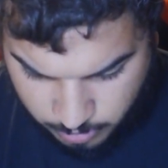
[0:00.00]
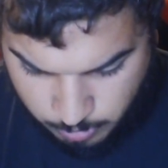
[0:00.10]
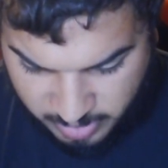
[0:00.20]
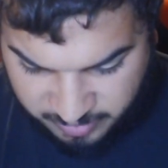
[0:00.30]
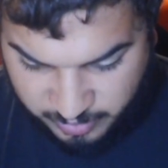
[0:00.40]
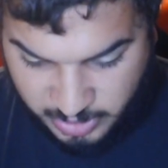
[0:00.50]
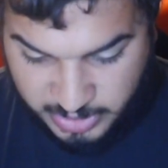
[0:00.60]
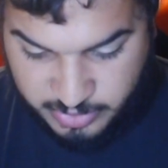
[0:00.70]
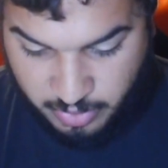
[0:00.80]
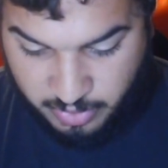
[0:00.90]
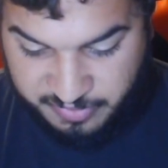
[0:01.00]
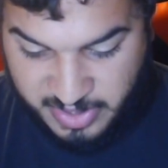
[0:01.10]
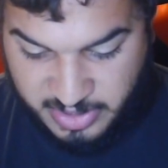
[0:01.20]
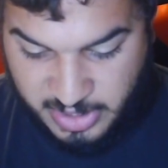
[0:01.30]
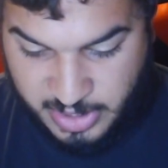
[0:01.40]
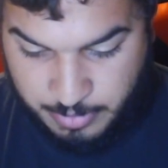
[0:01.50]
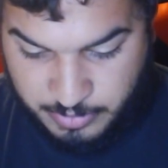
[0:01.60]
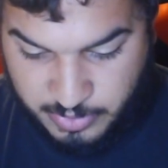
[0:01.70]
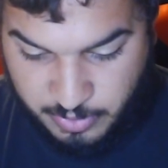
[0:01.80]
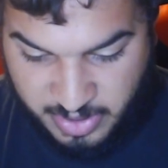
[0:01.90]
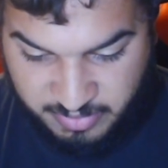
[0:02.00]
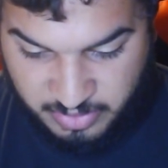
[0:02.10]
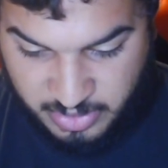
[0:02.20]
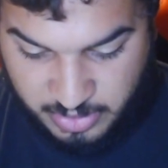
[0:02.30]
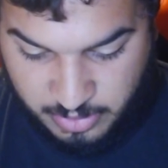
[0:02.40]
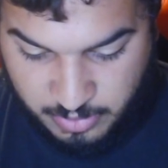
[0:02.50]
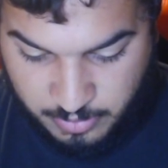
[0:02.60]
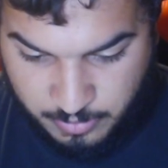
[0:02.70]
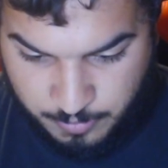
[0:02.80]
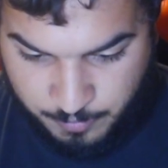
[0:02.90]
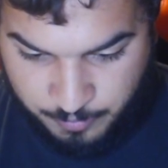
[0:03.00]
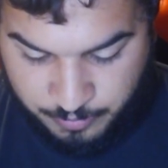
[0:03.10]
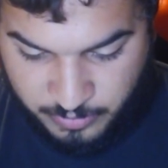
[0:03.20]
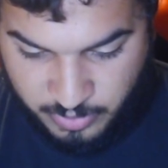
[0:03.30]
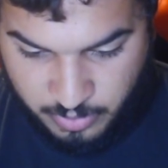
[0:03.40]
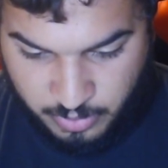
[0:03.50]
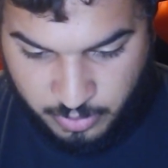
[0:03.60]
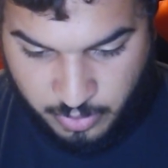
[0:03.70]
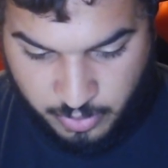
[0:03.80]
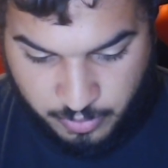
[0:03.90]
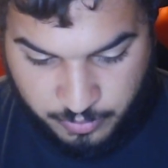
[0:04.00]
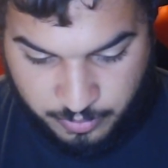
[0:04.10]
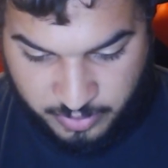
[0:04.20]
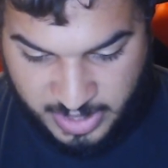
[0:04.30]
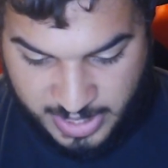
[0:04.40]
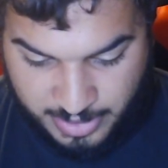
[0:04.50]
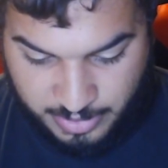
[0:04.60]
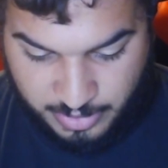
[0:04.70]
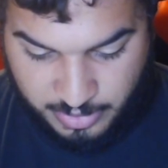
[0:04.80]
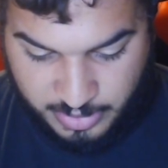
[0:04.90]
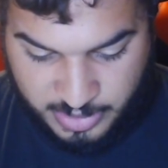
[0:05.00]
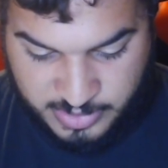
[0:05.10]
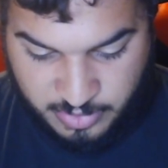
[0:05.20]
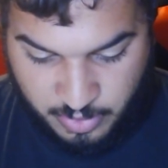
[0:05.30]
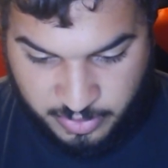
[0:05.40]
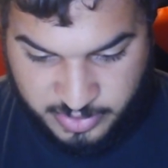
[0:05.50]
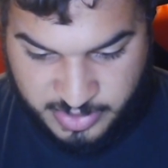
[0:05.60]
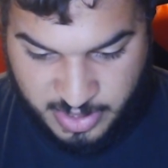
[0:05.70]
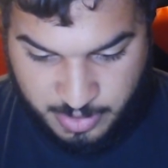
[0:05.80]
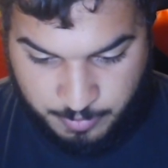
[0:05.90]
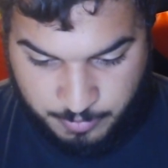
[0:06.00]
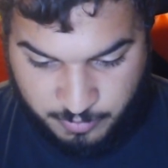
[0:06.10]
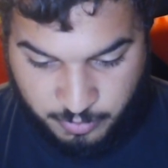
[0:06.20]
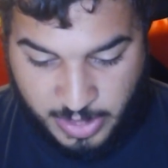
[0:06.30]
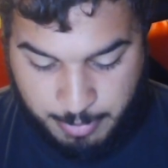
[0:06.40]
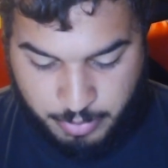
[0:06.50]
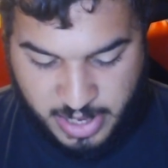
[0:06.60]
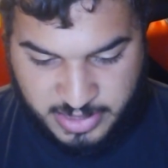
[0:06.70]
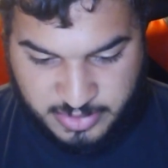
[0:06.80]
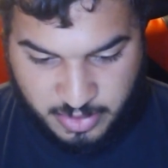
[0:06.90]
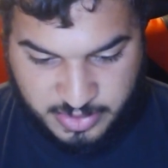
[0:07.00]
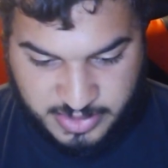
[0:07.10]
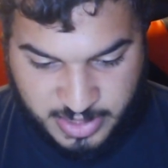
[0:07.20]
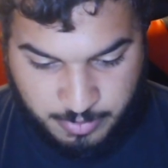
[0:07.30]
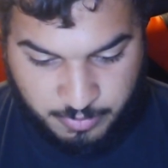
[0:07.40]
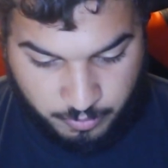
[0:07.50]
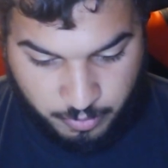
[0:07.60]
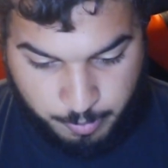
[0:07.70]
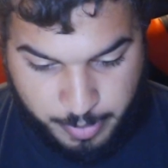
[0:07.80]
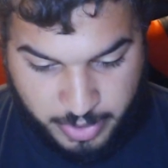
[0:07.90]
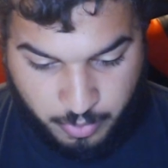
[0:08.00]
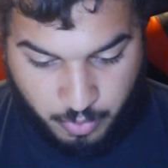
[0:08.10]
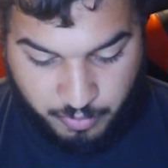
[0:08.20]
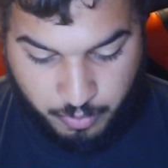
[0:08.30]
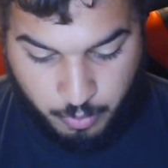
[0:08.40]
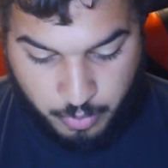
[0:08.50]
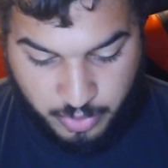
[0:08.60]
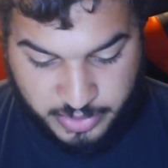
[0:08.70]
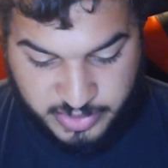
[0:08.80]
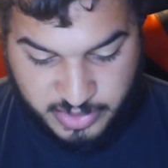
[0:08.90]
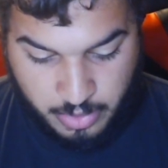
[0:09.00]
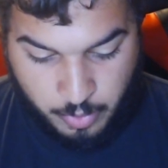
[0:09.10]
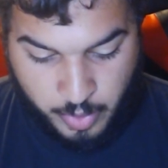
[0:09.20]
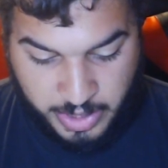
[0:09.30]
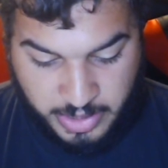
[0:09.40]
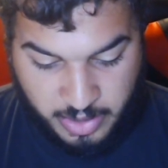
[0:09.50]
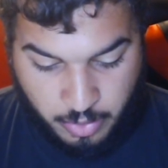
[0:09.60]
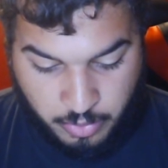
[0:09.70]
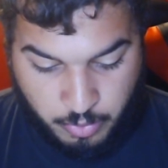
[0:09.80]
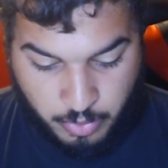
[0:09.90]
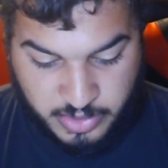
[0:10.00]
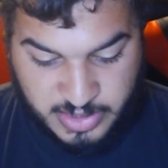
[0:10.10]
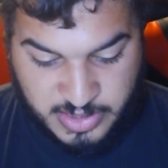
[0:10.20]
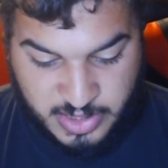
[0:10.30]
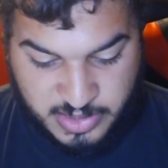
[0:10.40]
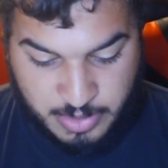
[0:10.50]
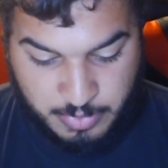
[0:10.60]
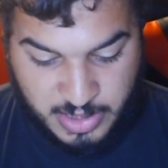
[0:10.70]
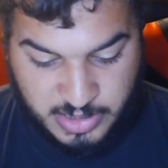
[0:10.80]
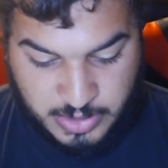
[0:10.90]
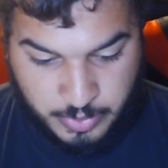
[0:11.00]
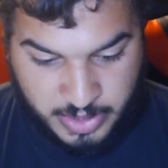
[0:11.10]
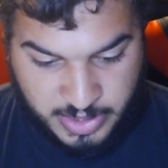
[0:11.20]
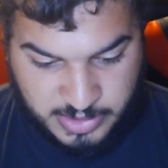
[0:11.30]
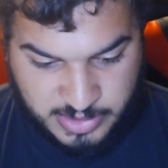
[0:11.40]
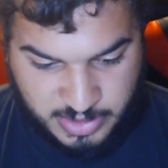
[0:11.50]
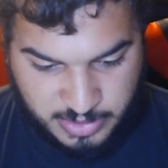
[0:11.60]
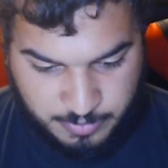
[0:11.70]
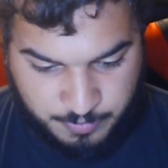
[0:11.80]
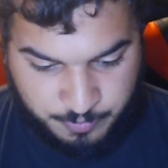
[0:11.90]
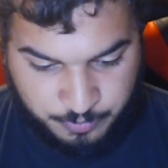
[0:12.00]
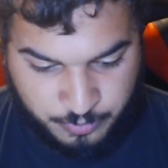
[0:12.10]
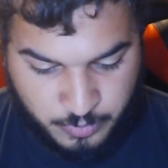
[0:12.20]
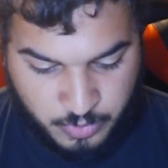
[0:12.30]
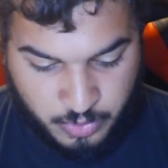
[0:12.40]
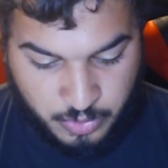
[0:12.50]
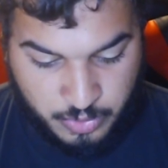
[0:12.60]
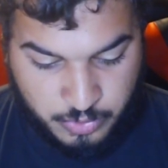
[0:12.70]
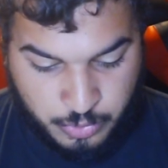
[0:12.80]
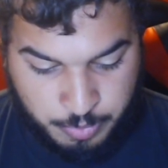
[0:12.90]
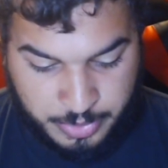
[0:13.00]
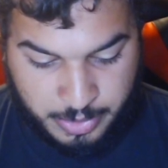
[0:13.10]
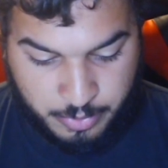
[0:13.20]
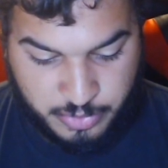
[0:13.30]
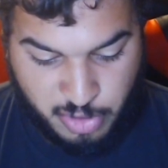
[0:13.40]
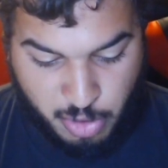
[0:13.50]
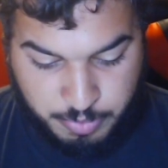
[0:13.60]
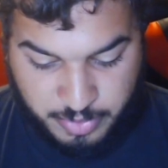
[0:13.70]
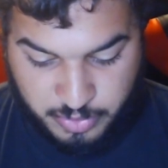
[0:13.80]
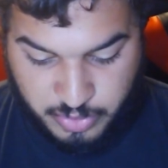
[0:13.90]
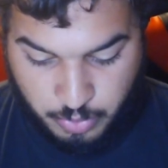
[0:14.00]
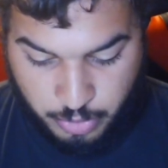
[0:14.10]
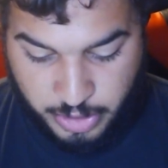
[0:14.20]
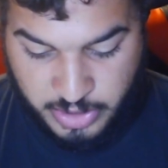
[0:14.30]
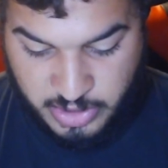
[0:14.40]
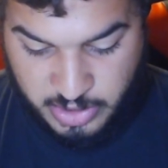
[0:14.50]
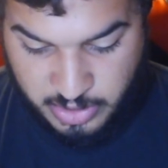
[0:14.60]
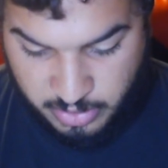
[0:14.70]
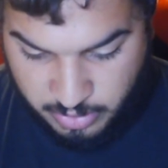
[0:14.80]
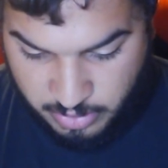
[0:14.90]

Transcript: My feelings are affecting him too heavily. No, for that, it's all the same. For that brat, it's all the same. For better or for worse, awakening our quirks is just a means to an end to him. Superheroes help those who are in need.